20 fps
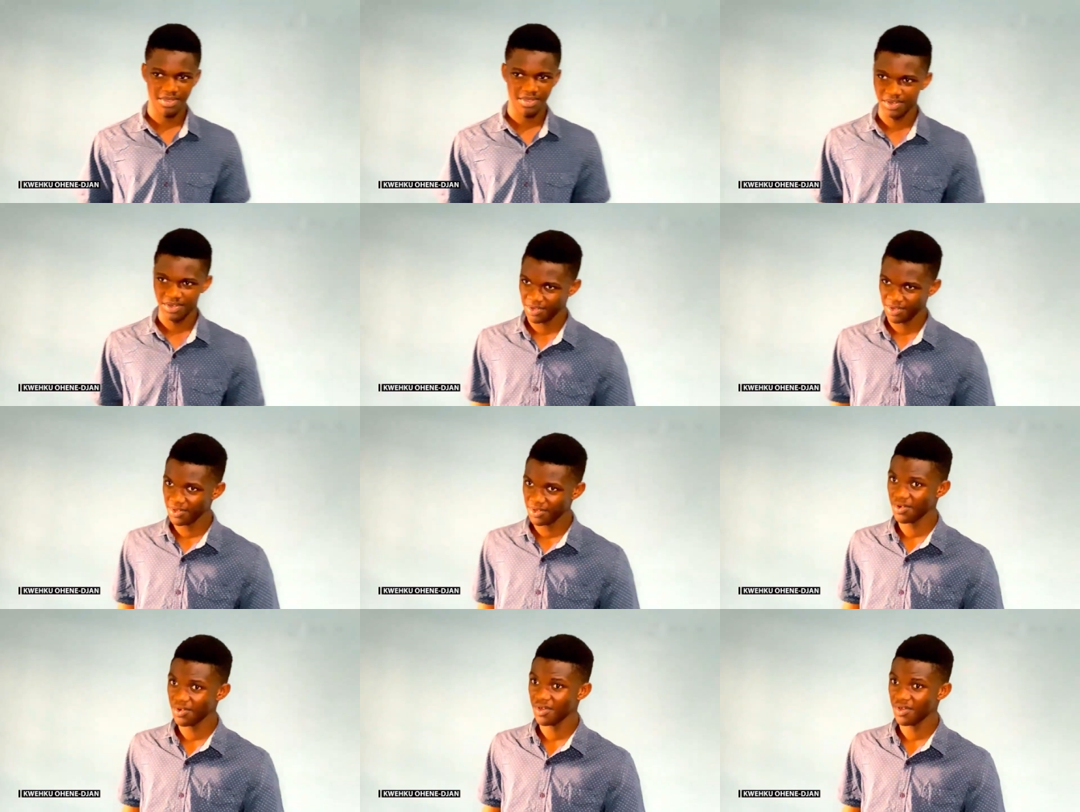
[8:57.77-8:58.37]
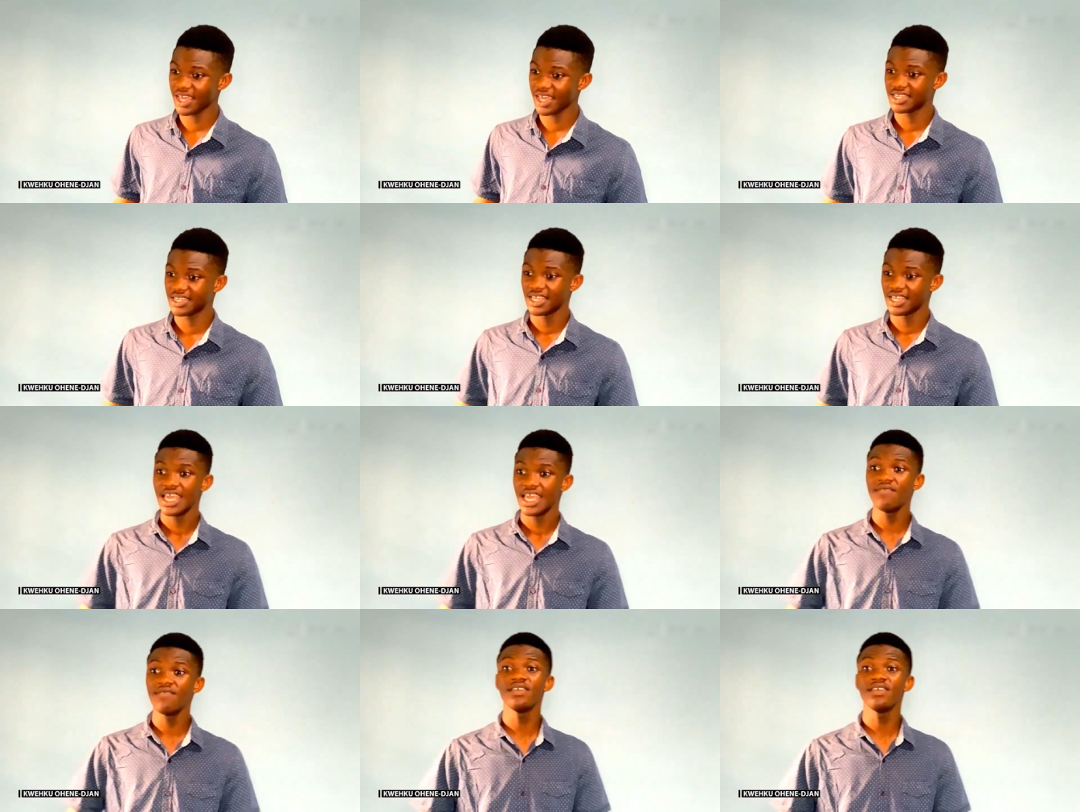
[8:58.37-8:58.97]
Do you know that?
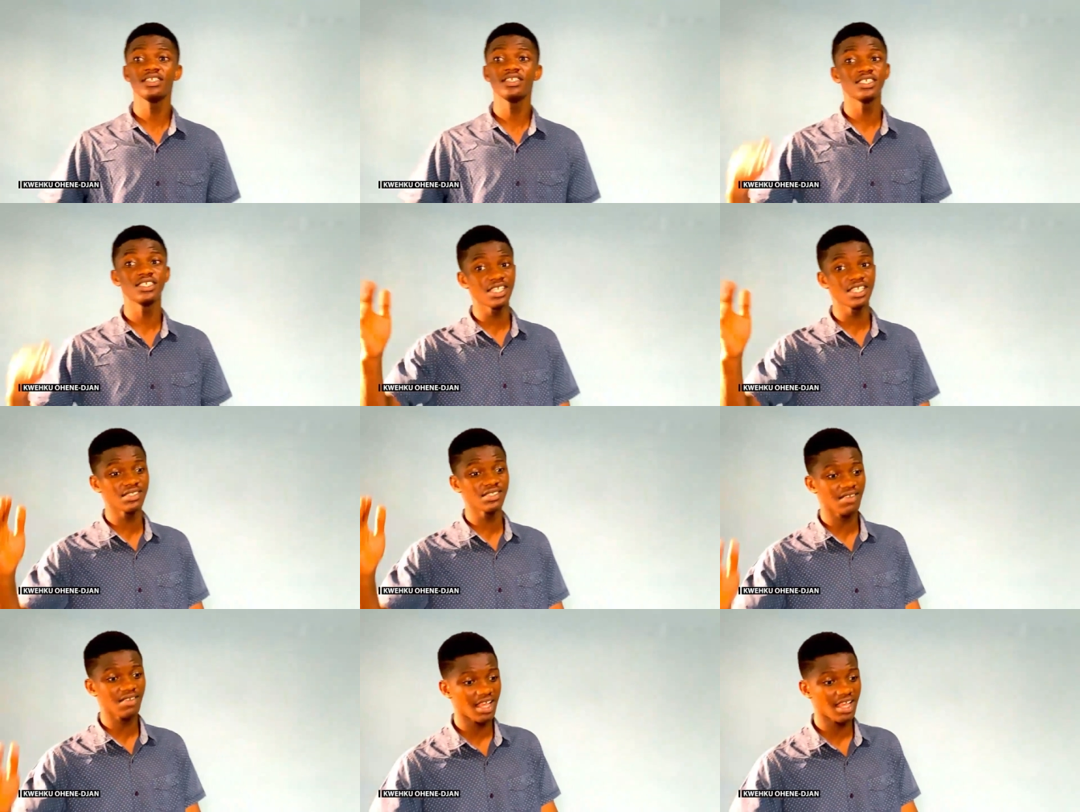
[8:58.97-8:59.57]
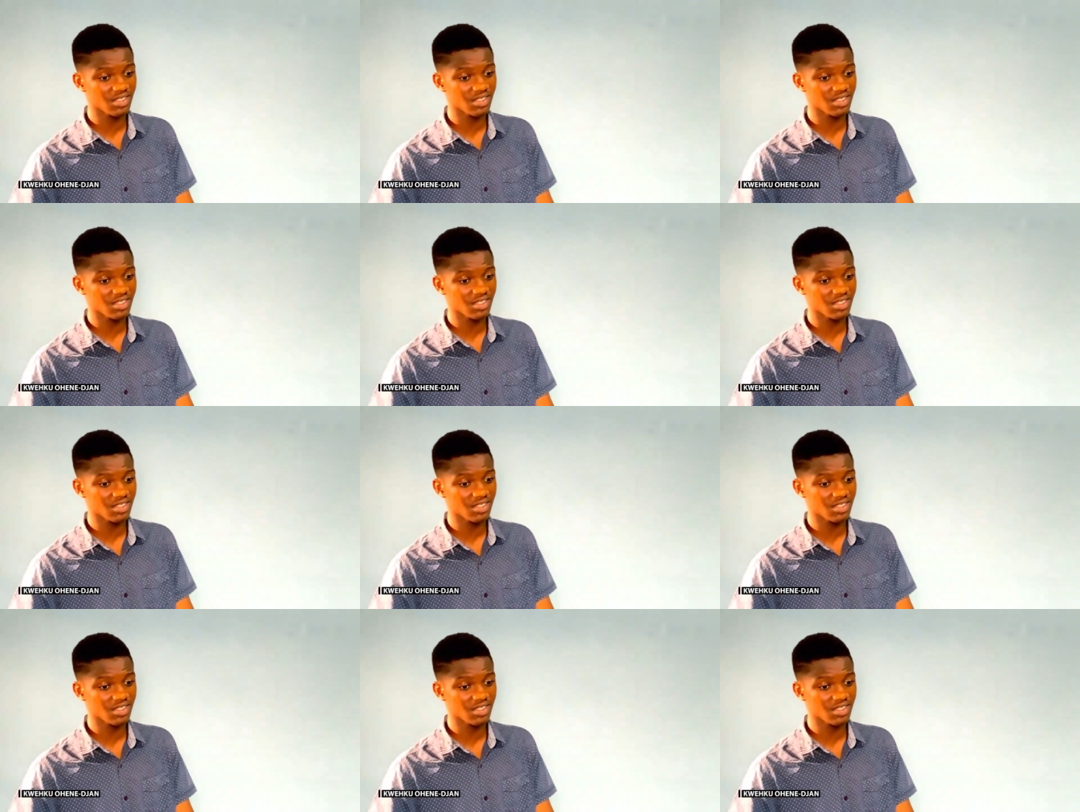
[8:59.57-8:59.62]
Even Jesus Christ